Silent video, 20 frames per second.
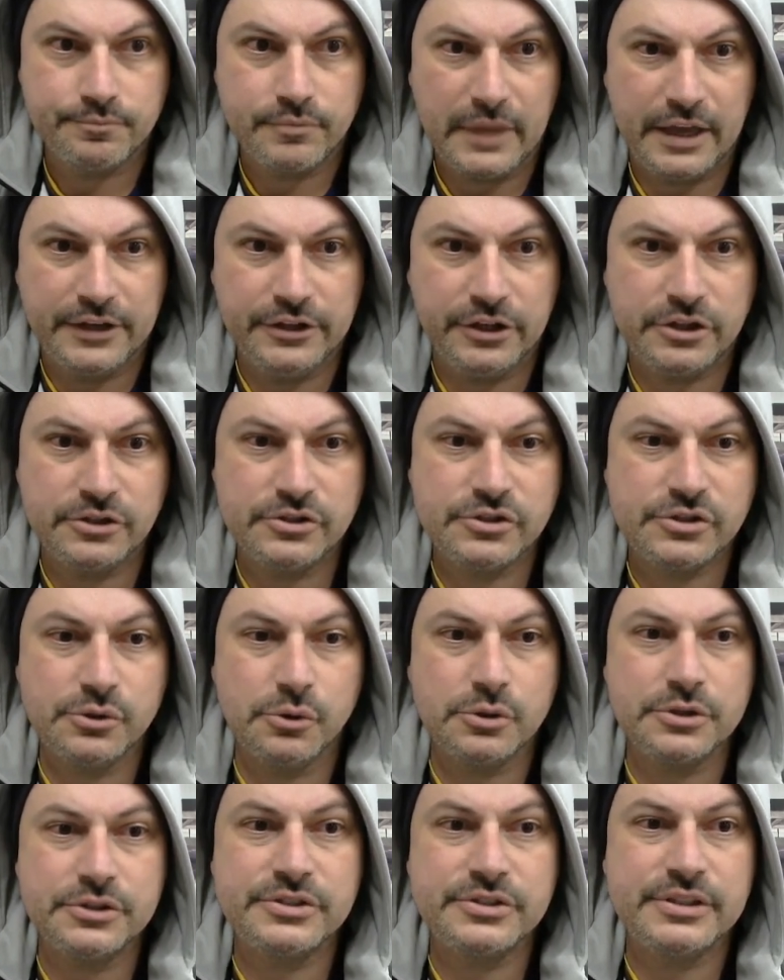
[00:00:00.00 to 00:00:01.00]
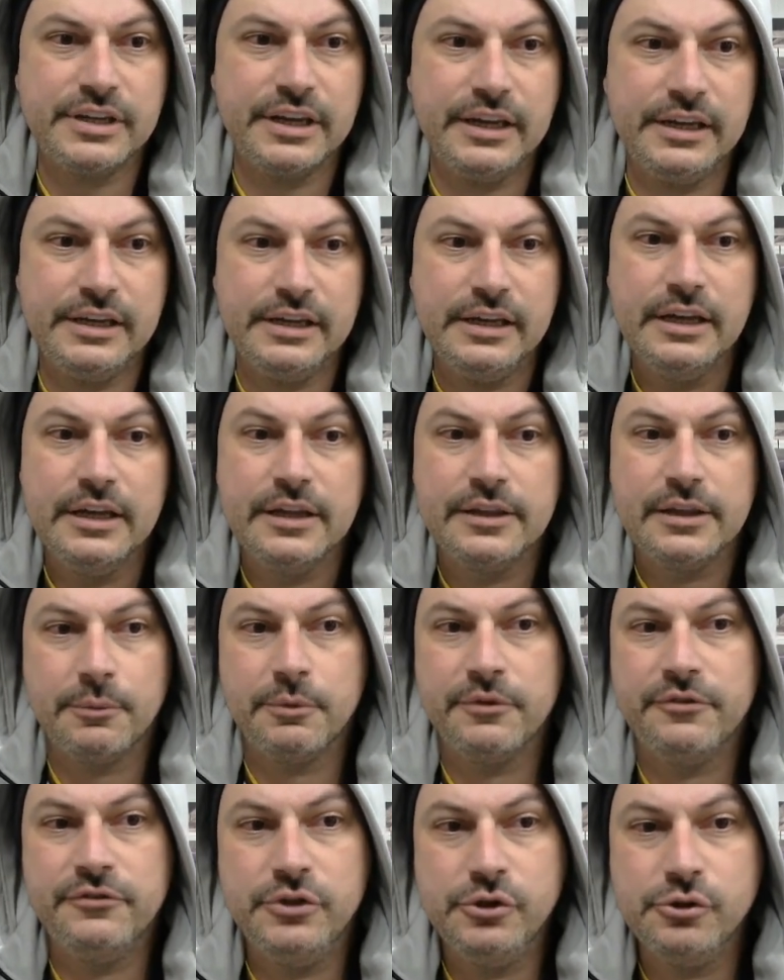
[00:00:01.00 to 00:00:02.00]
And you can sort of see that
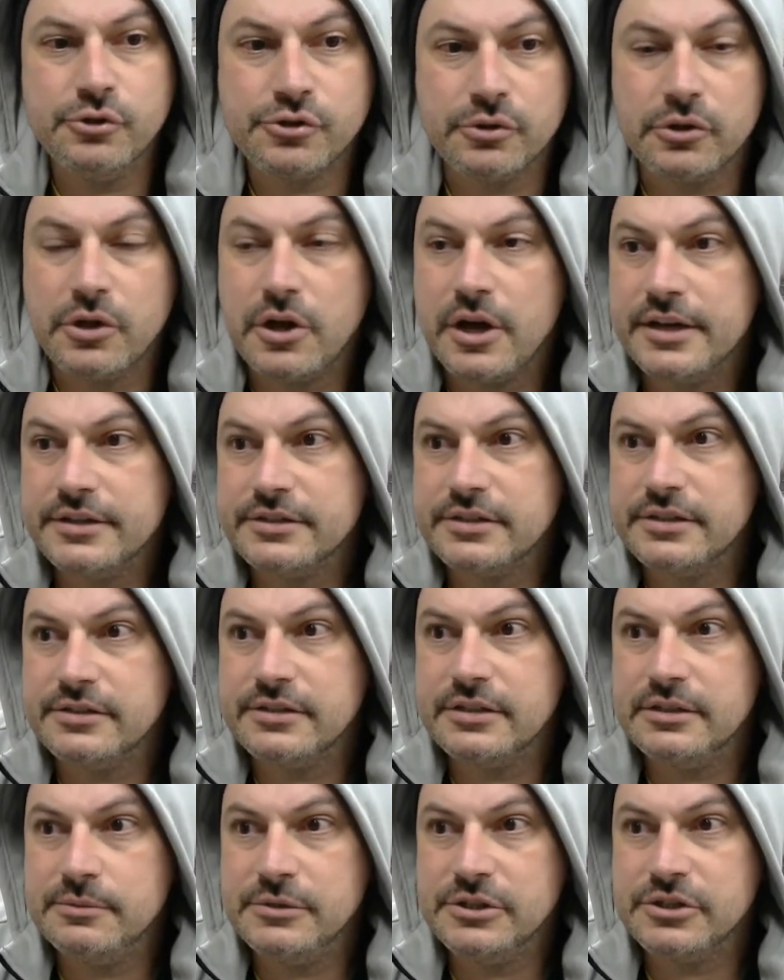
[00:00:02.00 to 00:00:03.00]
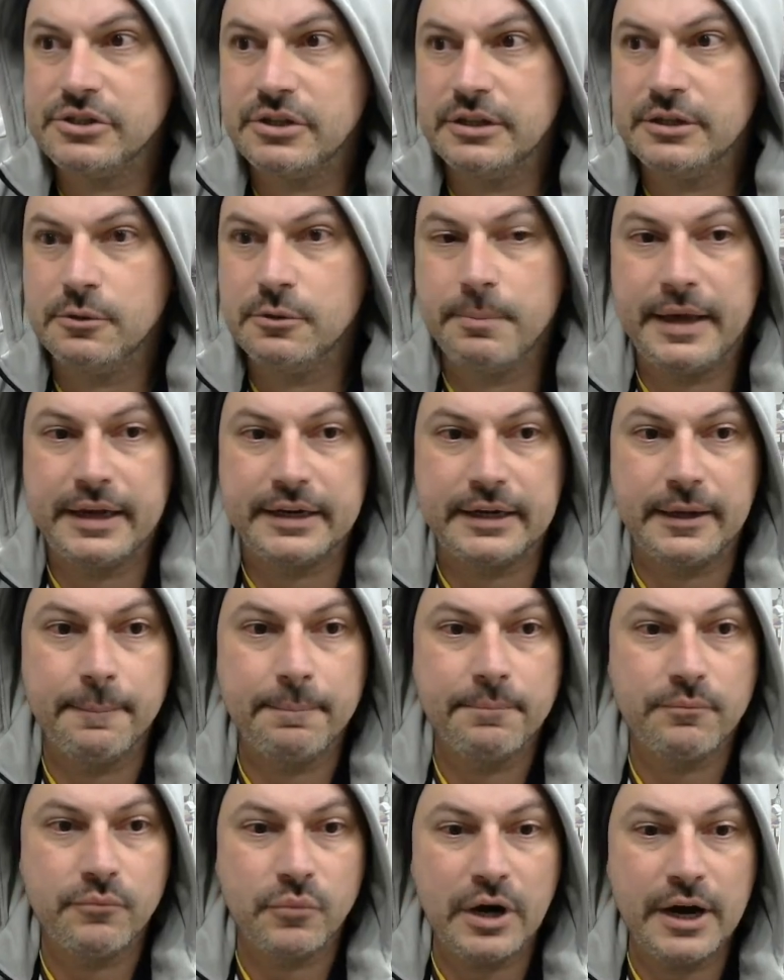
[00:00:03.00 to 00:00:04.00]
we've neutralized this image a little better,
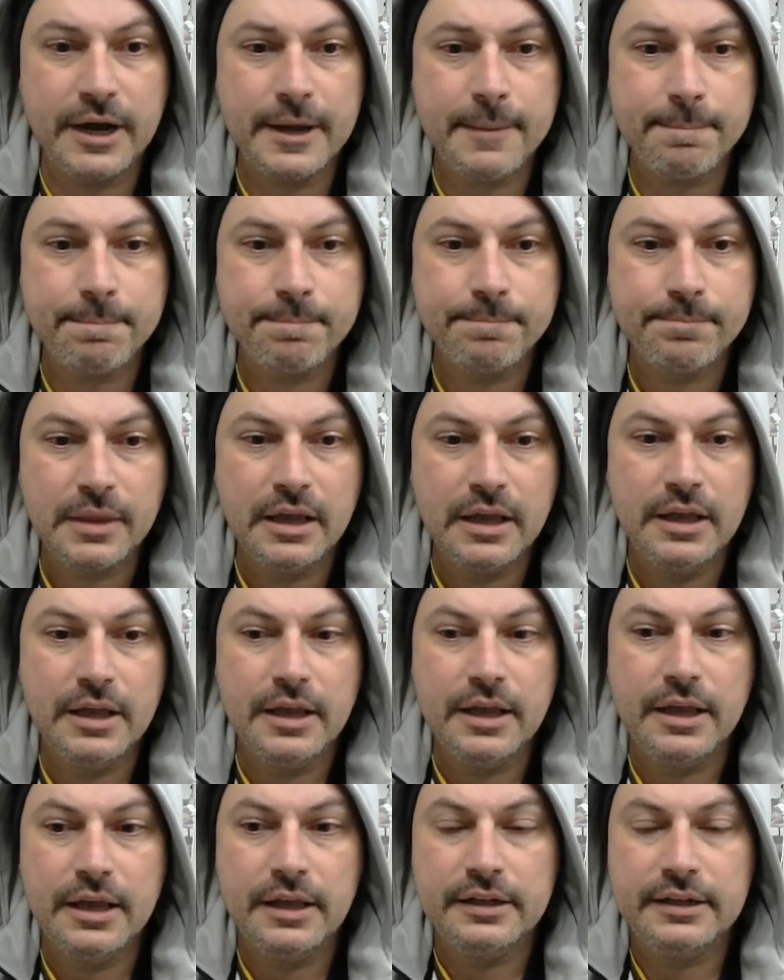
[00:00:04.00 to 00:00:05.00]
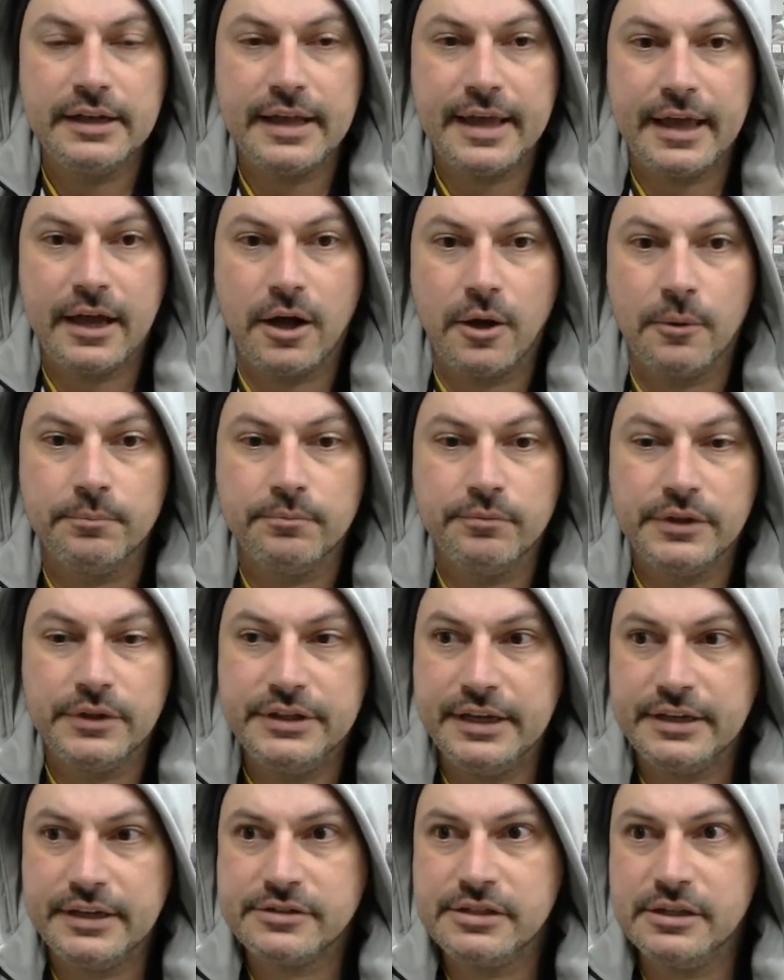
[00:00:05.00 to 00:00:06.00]
right? Now, the
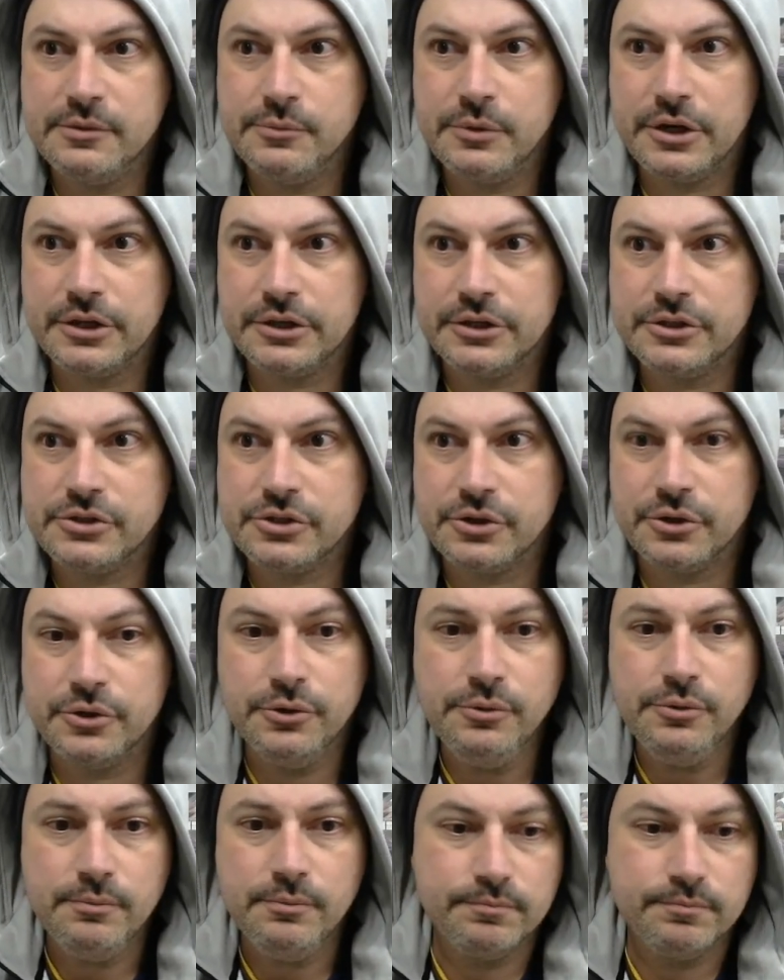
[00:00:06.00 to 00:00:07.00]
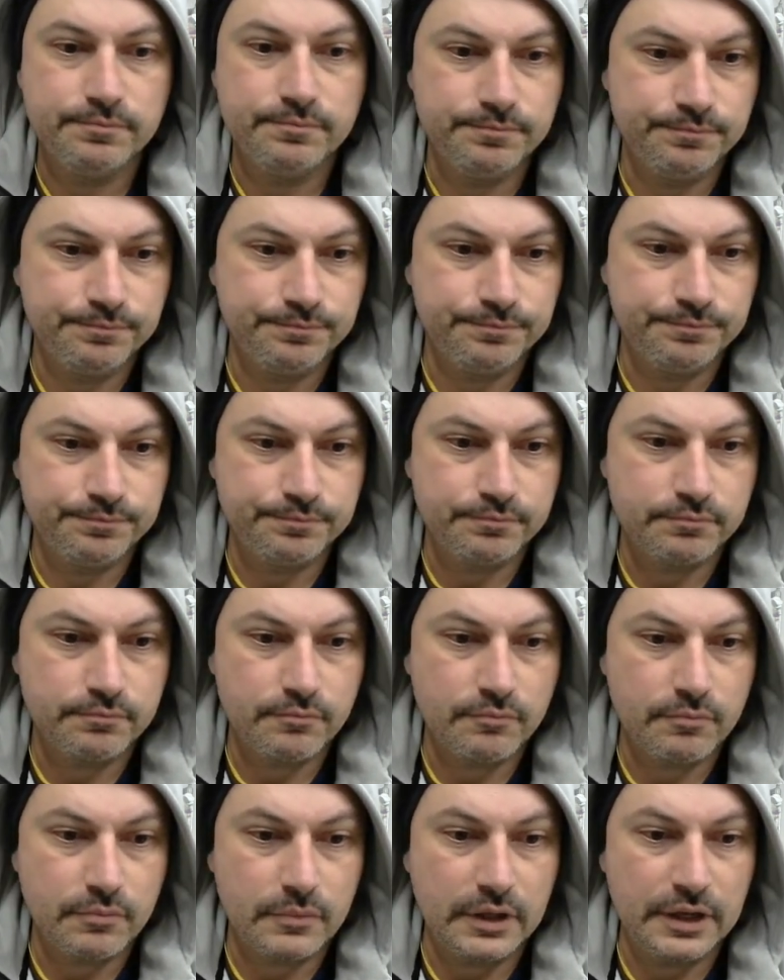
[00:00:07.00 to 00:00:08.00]
next thing we're going to do
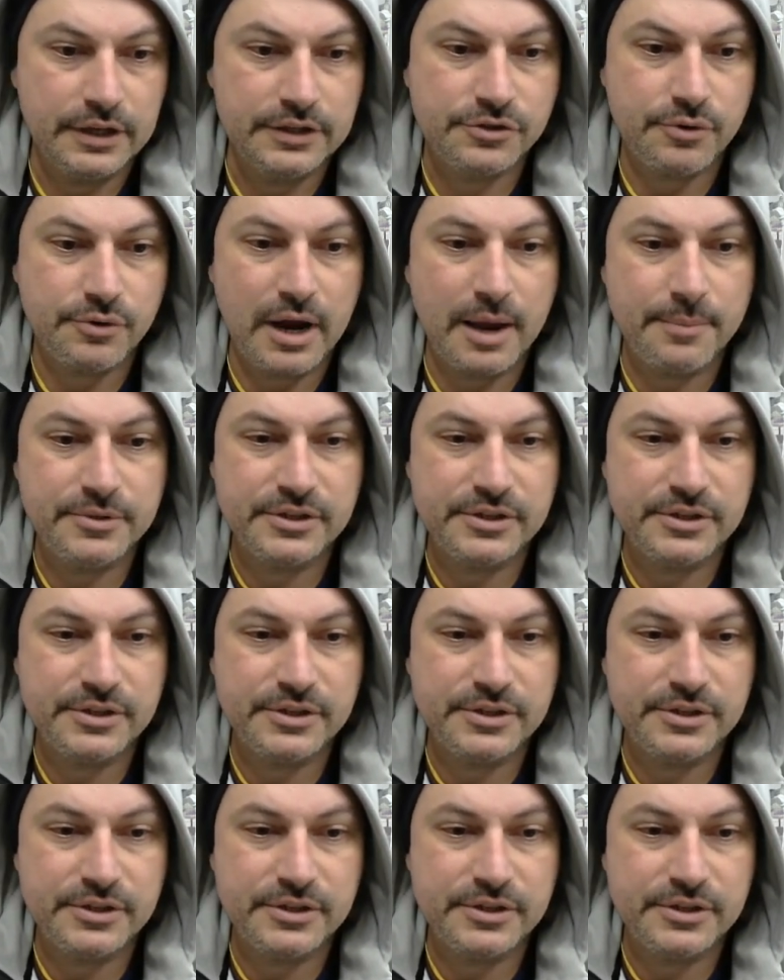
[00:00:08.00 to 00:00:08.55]
is grab